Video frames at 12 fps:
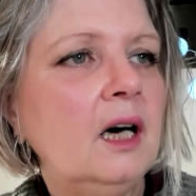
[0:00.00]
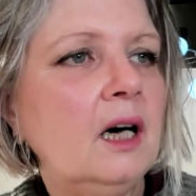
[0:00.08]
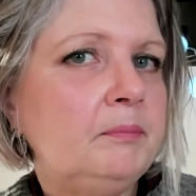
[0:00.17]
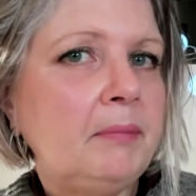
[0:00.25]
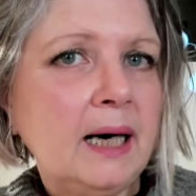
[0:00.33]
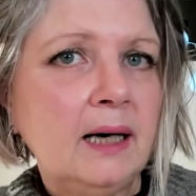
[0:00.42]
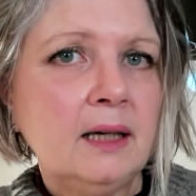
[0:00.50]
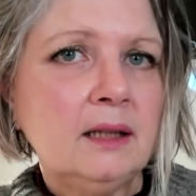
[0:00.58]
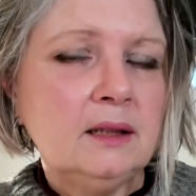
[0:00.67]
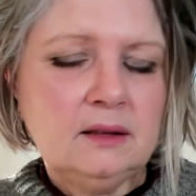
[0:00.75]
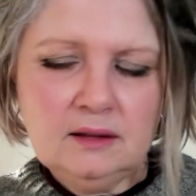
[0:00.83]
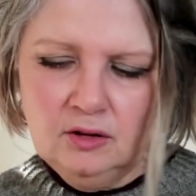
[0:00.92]

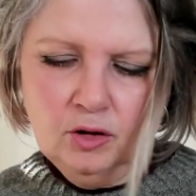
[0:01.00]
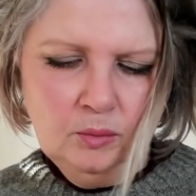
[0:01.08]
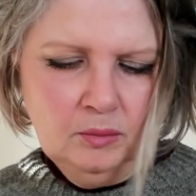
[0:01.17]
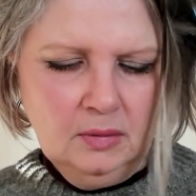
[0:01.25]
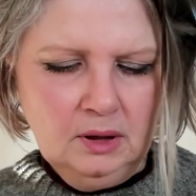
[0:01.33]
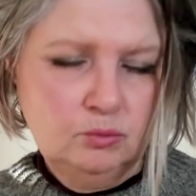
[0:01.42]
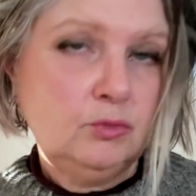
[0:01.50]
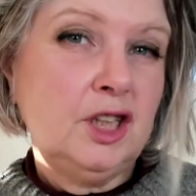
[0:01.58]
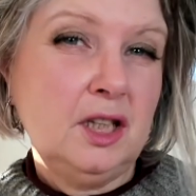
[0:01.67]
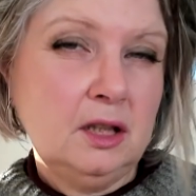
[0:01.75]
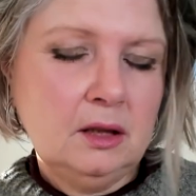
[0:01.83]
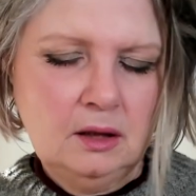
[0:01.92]
buy some
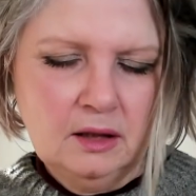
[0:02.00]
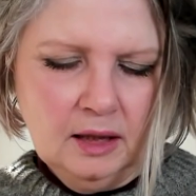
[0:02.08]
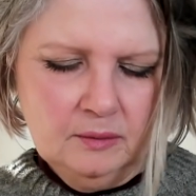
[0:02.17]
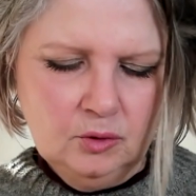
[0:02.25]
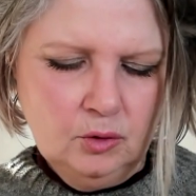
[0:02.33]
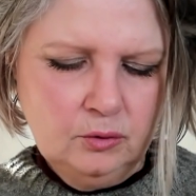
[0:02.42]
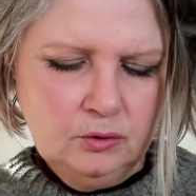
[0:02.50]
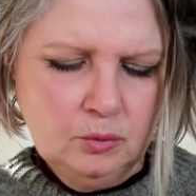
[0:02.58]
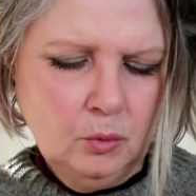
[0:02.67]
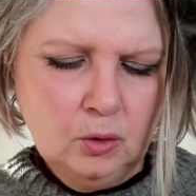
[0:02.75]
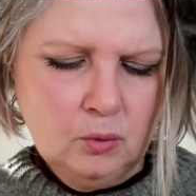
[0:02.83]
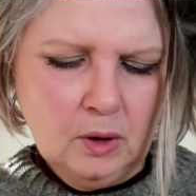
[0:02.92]
tea in, the
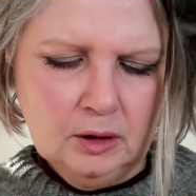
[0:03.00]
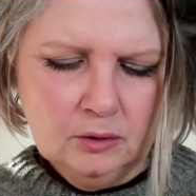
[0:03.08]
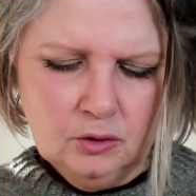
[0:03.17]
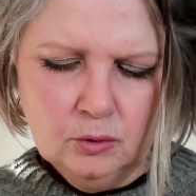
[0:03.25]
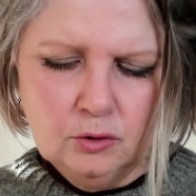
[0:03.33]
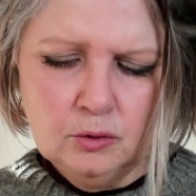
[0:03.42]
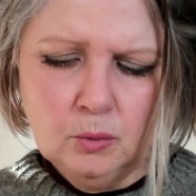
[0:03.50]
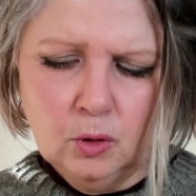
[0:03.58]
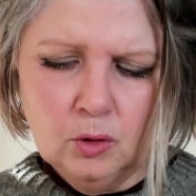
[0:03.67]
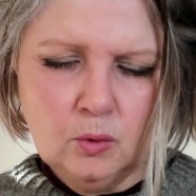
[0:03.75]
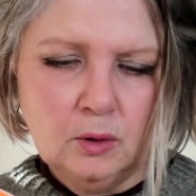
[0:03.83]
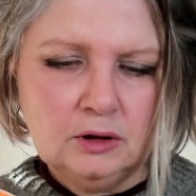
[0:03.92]
small ones with small
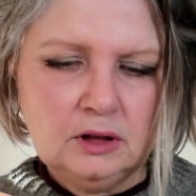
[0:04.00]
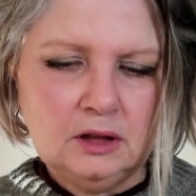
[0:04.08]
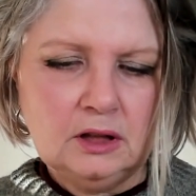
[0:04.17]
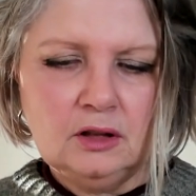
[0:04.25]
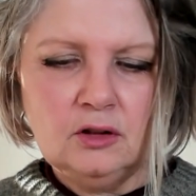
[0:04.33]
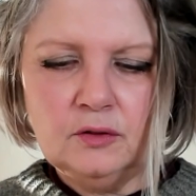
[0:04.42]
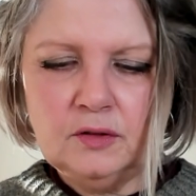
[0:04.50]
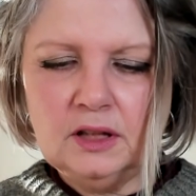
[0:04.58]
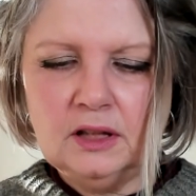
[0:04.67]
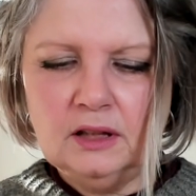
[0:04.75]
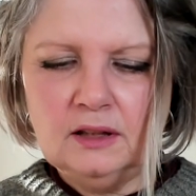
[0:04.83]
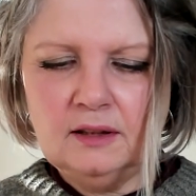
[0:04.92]
quantities of
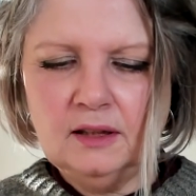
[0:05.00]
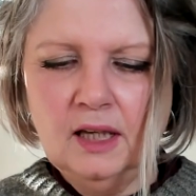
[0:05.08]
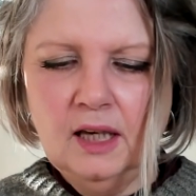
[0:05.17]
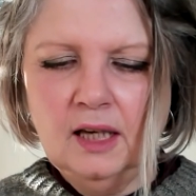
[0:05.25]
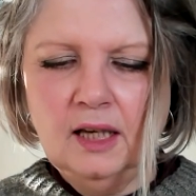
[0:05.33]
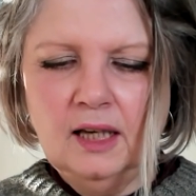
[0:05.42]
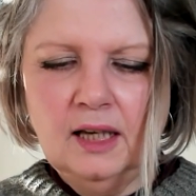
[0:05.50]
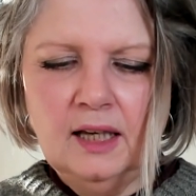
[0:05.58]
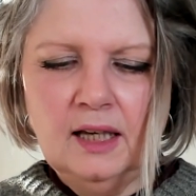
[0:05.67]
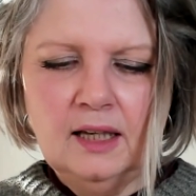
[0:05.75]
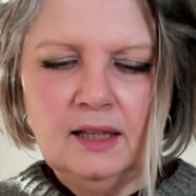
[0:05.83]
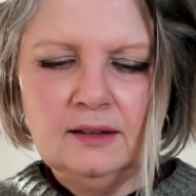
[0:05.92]
tea,
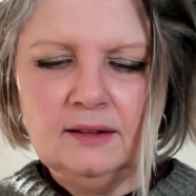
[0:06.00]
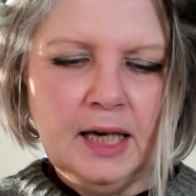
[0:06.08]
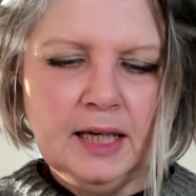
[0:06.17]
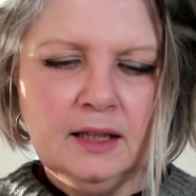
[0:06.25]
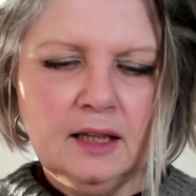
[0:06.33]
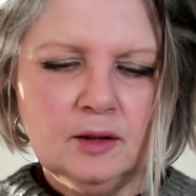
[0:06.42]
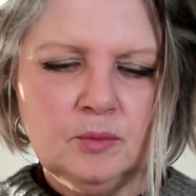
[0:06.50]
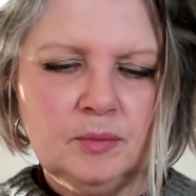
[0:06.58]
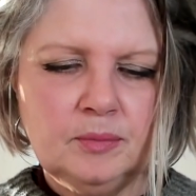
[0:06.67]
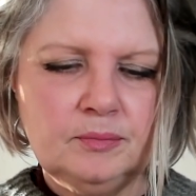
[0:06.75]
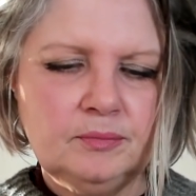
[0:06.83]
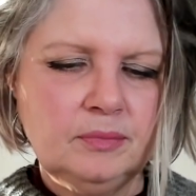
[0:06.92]
and I can
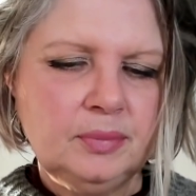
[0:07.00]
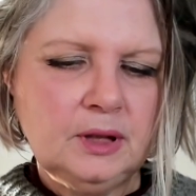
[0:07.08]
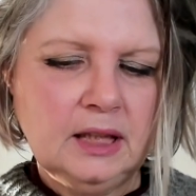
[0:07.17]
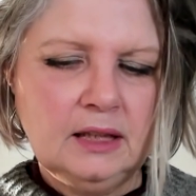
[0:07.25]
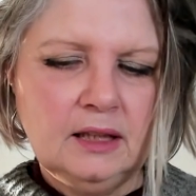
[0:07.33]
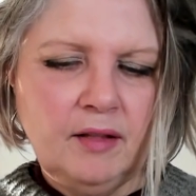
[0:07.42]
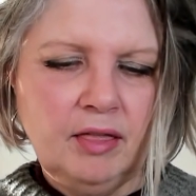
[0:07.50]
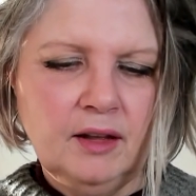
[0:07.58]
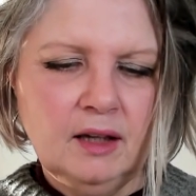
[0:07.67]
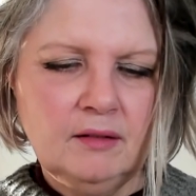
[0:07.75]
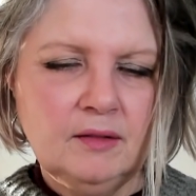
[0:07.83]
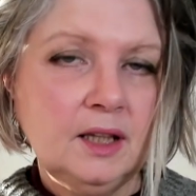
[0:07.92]
put
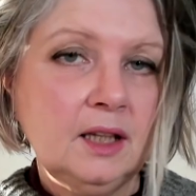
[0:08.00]
anything